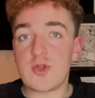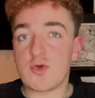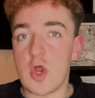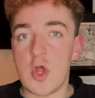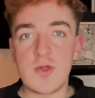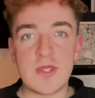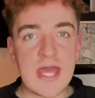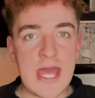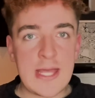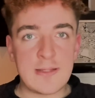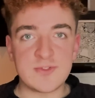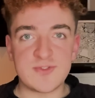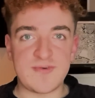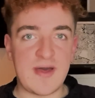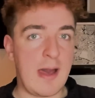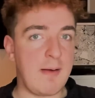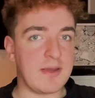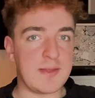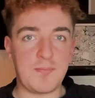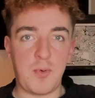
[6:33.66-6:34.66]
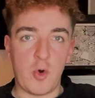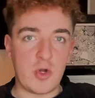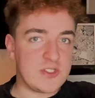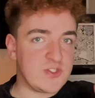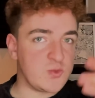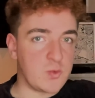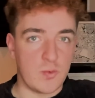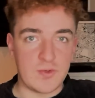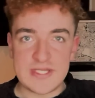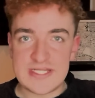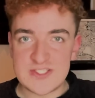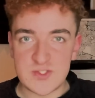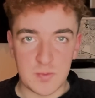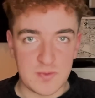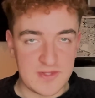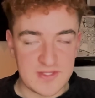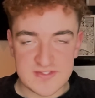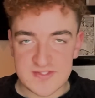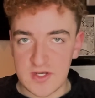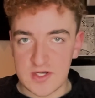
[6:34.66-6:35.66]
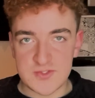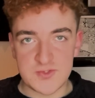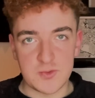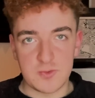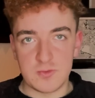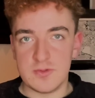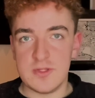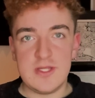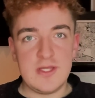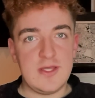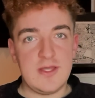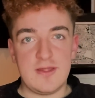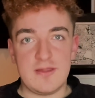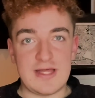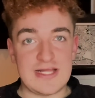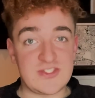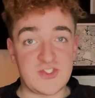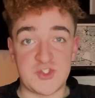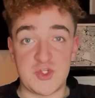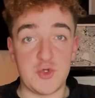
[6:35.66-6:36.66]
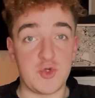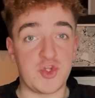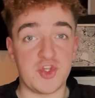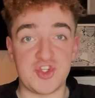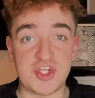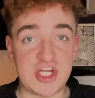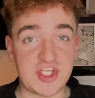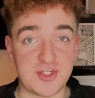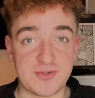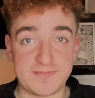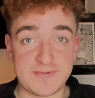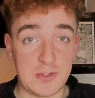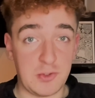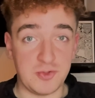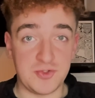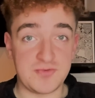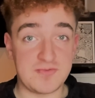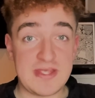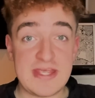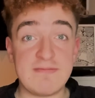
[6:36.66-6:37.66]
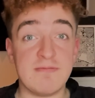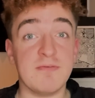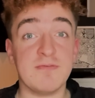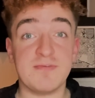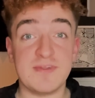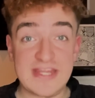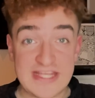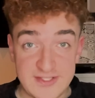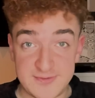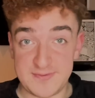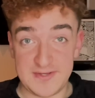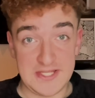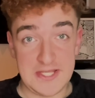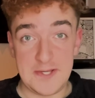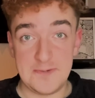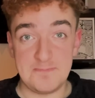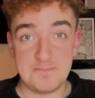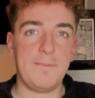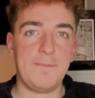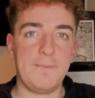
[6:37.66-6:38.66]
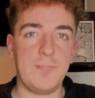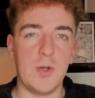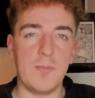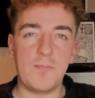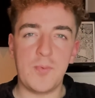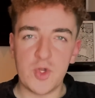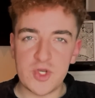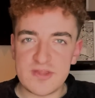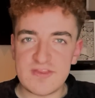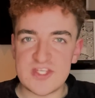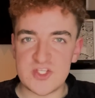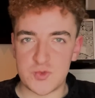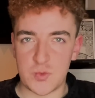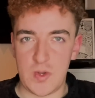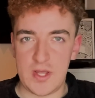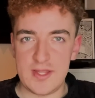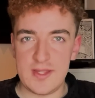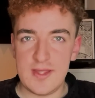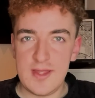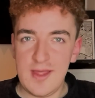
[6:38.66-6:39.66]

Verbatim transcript: own games of how many points we'll need to win the title. That's too conjecture-filled, even for this video. But put it this way,